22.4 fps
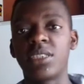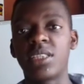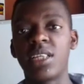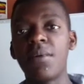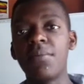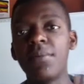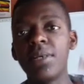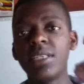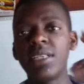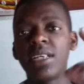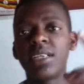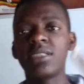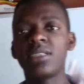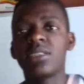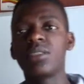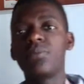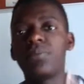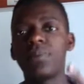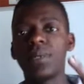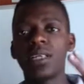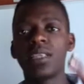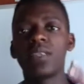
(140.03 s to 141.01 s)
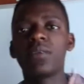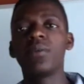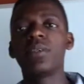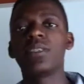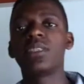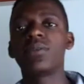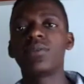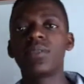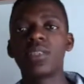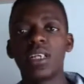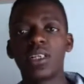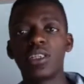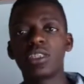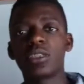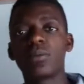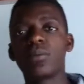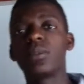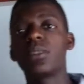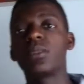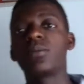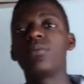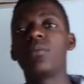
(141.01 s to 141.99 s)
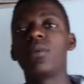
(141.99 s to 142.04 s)
There are majorly two pathways which are
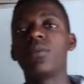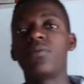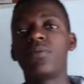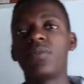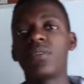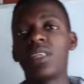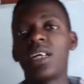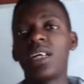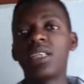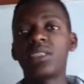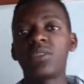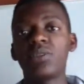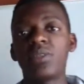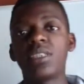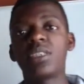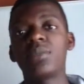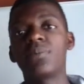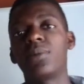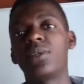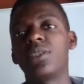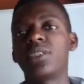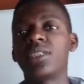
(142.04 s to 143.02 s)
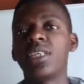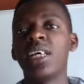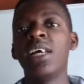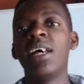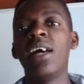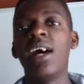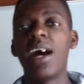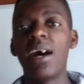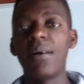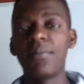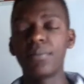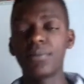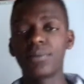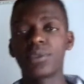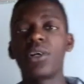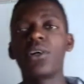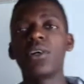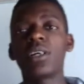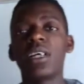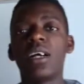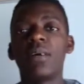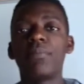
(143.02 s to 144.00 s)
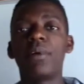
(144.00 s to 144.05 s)
responsible for that response. I'm
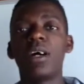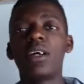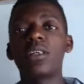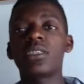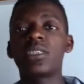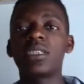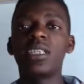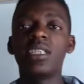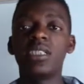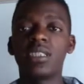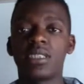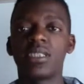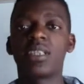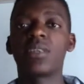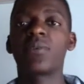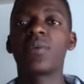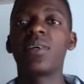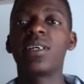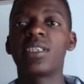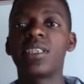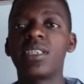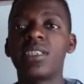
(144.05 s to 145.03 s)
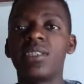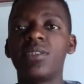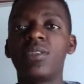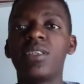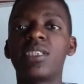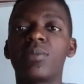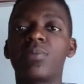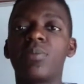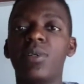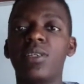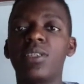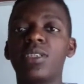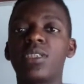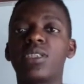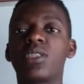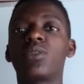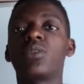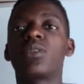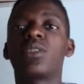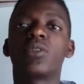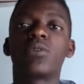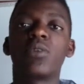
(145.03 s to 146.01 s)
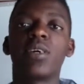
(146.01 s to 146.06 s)
talking about integrated response
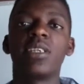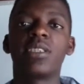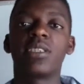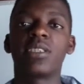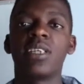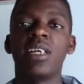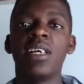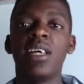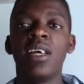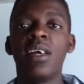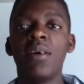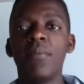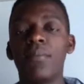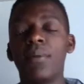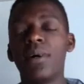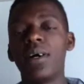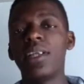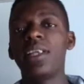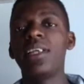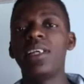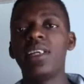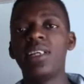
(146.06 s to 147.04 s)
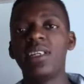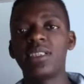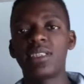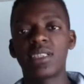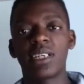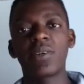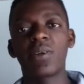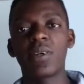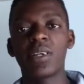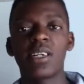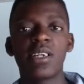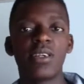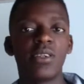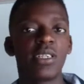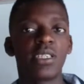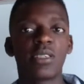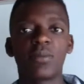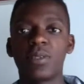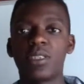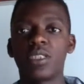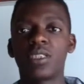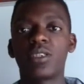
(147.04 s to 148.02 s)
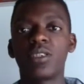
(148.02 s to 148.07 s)
to stress. Body integrated
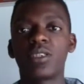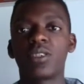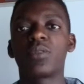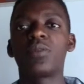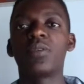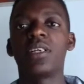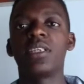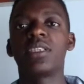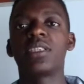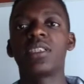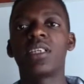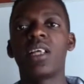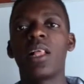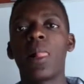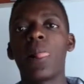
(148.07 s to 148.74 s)
response to stress.